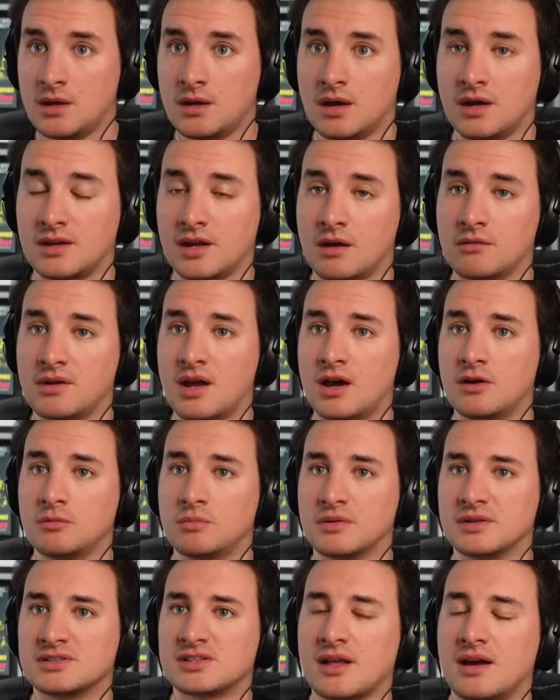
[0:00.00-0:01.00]
I don't know.
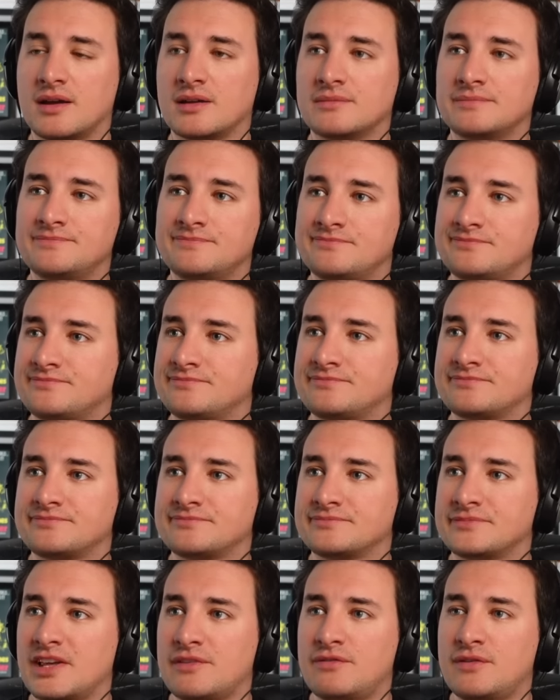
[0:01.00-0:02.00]
But it's like
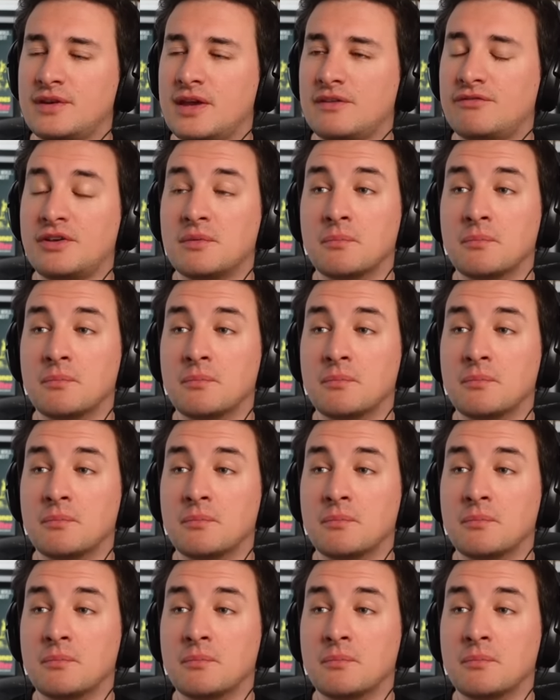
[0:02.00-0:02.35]
if you if you